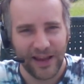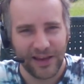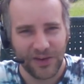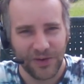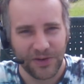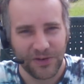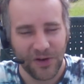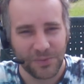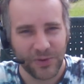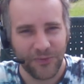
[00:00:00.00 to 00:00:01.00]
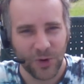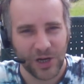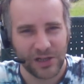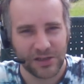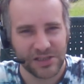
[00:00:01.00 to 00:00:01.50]
you go up to 4
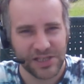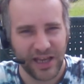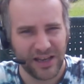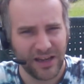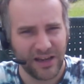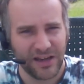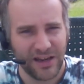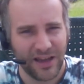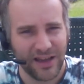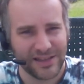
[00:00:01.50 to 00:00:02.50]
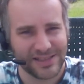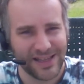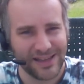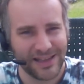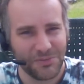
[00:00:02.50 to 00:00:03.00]
colors, and yeah,
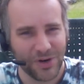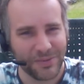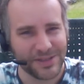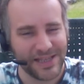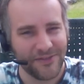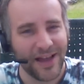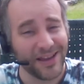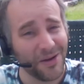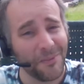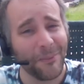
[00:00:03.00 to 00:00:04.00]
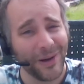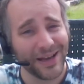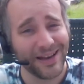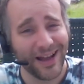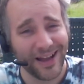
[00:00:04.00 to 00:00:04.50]
slightly more perceived value,
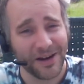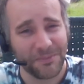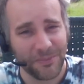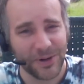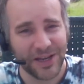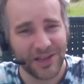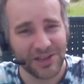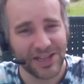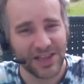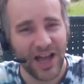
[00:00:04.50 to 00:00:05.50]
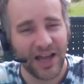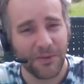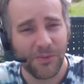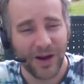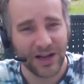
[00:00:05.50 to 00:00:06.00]
but not a particularly lot,
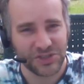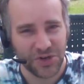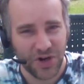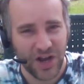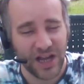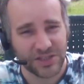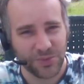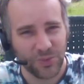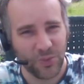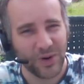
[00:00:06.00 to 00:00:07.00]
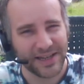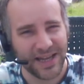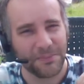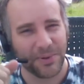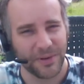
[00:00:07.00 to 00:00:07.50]
whereas your cost went
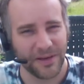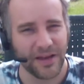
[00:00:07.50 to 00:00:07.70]
up